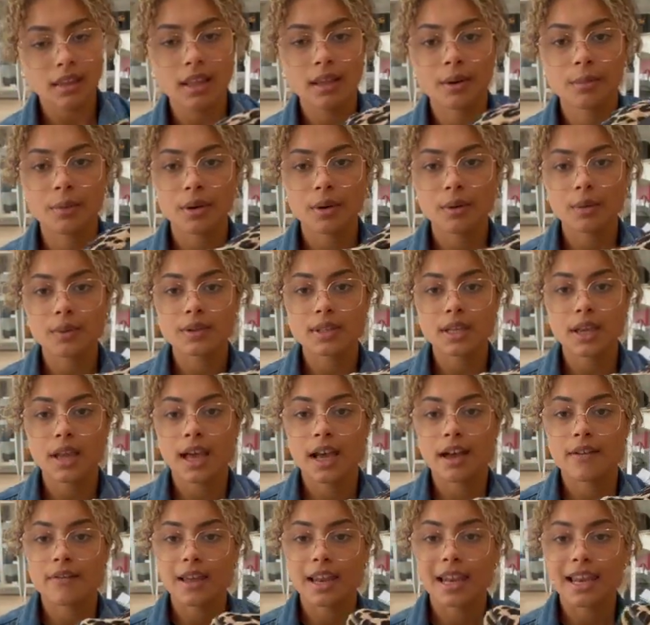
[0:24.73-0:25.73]
We also
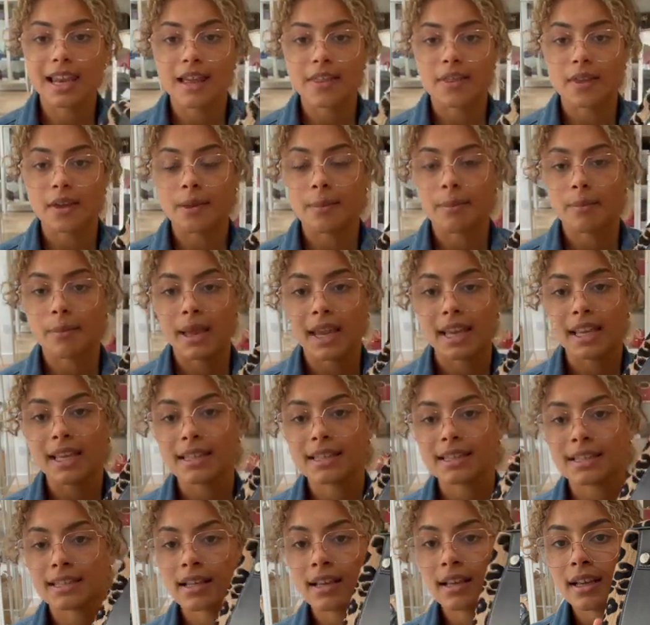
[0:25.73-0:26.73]
have a leather
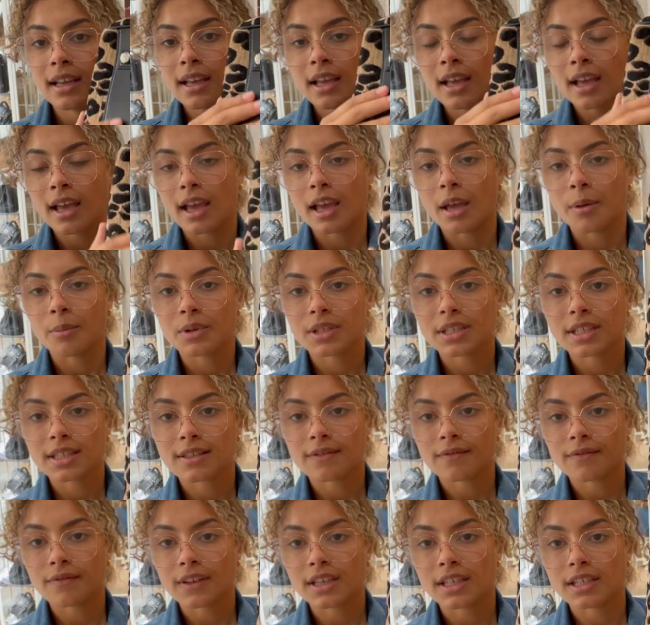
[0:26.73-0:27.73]
base, which
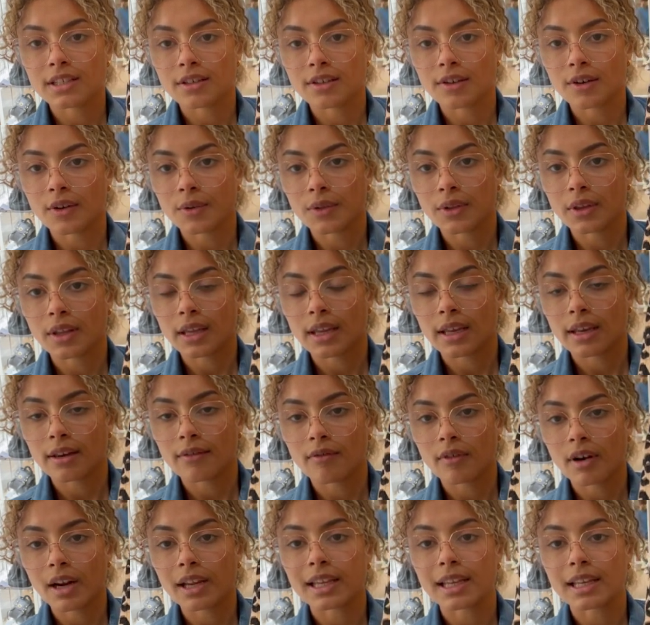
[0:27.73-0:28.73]
isn't featured on the
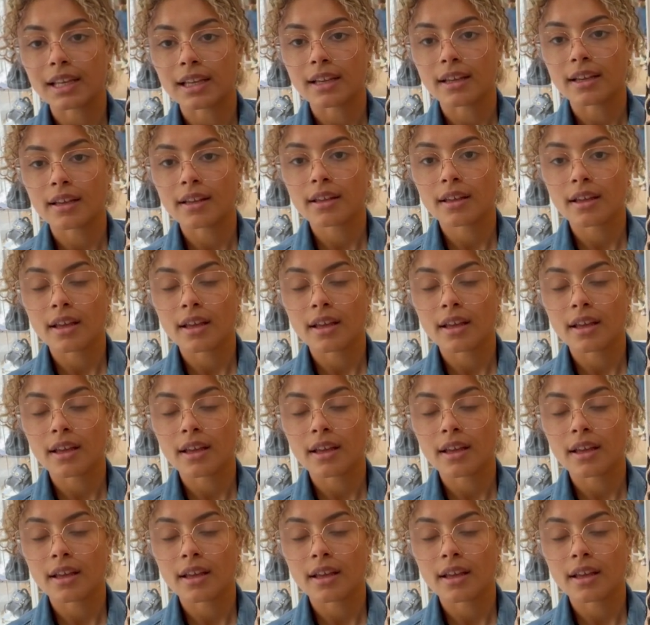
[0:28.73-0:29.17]
regular